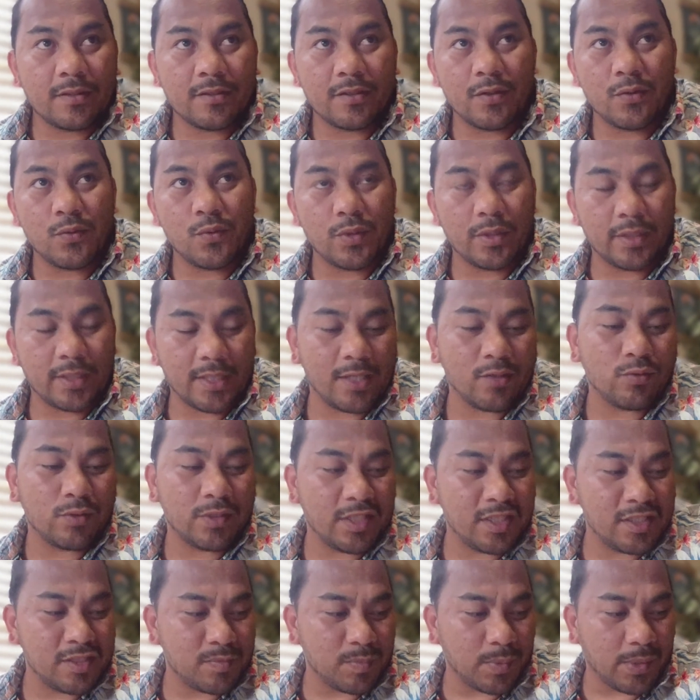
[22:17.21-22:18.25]
what I would
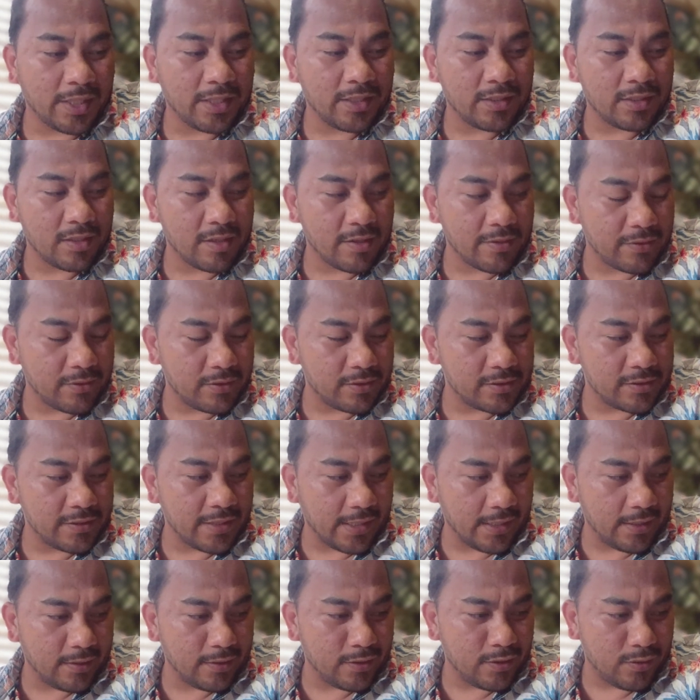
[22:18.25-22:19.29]
inspire others
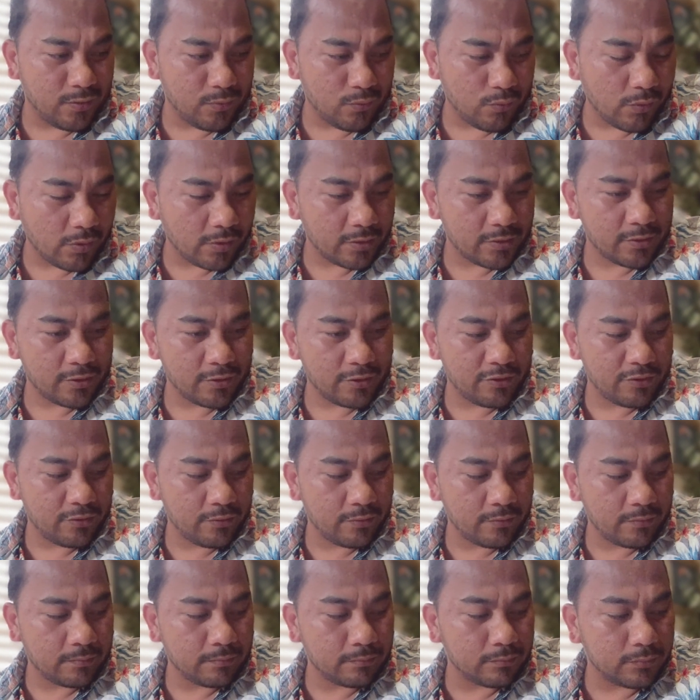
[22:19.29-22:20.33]
that want
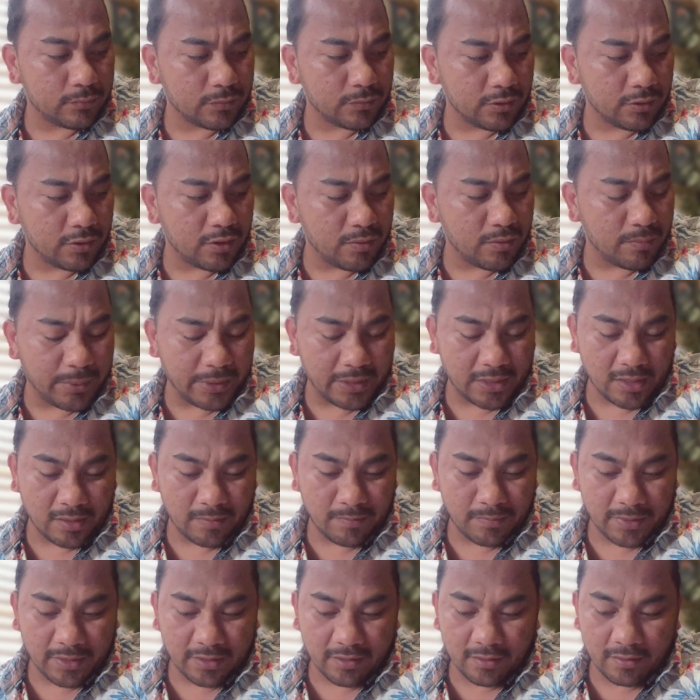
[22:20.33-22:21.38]
to
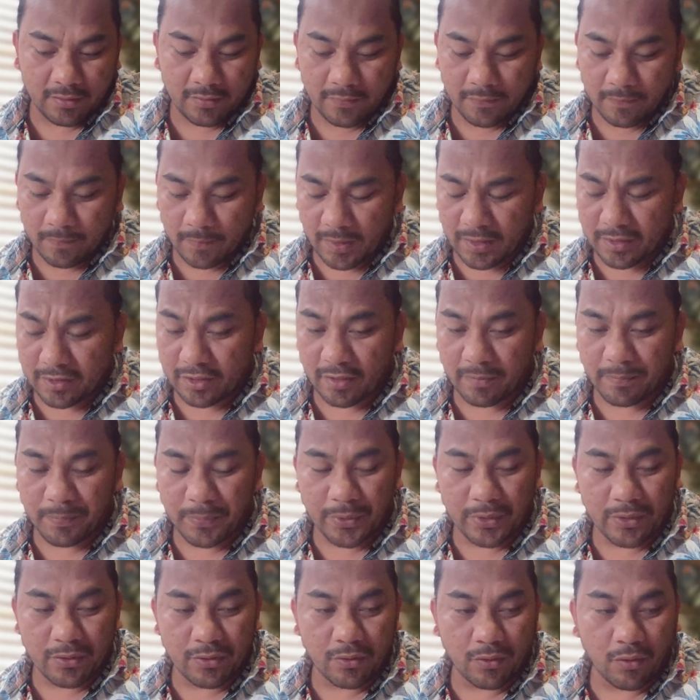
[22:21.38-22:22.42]
become an
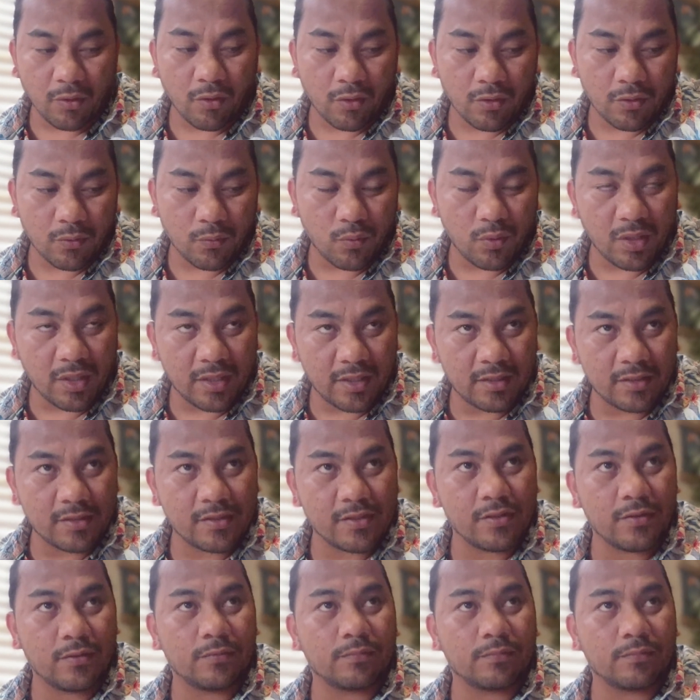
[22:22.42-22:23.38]
interpreter or wanting to